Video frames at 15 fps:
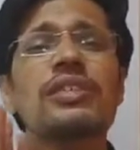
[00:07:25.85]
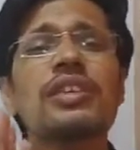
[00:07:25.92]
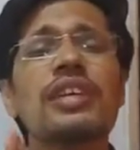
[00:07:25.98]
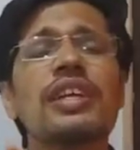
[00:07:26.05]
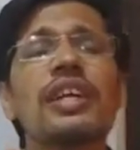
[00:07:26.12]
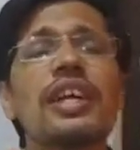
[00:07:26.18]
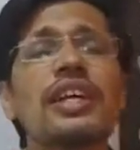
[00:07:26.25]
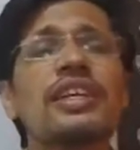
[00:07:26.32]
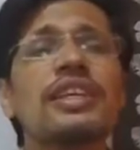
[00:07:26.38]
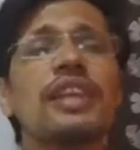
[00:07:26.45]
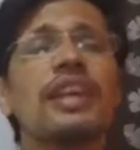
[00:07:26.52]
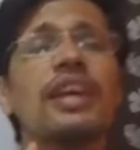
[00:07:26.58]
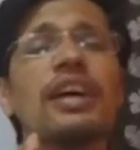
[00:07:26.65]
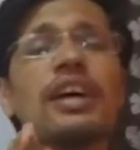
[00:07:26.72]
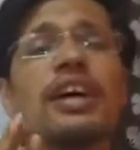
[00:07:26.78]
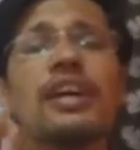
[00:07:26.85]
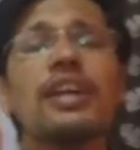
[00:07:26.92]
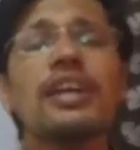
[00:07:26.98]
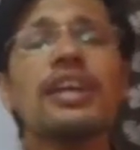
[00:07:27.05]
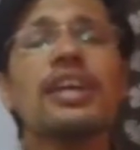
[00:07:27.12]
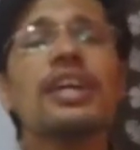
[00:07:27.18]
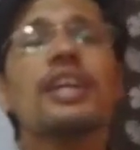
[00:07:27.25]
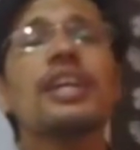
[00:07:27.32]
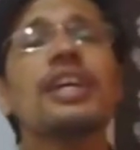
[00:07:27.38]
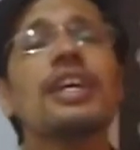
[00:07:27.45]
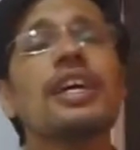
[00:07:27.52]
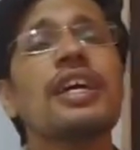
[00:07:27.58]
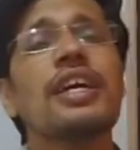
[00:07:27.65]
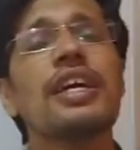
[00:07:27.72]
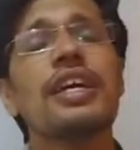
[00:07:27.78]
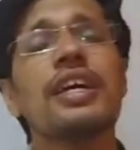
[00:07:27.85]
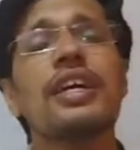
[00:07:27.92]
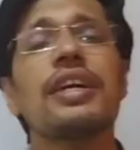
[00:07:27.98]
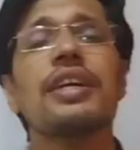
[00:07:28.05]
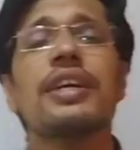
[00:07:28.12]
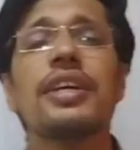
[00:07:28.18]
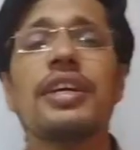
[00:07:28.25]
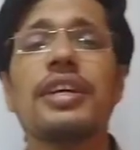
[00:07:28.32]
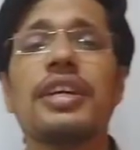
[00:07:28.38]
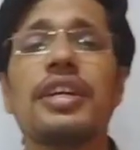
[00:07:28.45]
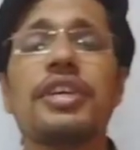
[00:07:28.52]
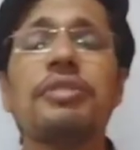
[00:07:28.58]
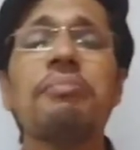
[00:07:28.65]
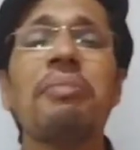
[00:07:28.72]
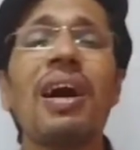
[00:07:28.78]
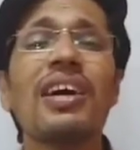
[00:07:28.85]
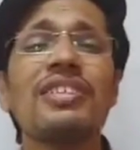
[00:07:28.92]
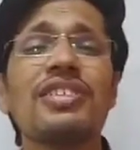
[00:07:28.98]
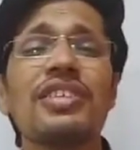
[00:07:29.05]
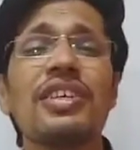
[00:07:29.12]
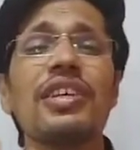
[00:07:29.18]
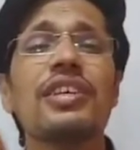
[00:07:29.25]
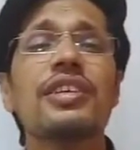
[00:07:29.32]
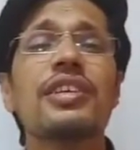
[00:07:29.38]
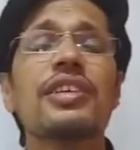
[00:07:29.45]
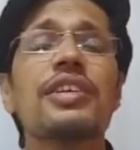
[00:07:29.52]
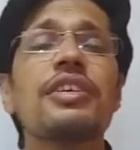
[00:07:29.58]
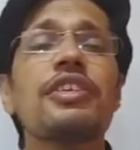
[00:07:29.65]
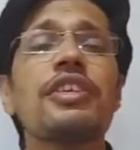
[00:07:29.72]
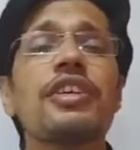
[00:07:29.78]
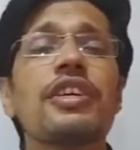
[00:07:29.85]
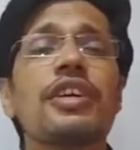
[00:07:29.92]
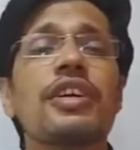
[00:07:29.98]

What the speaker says: create a imaginary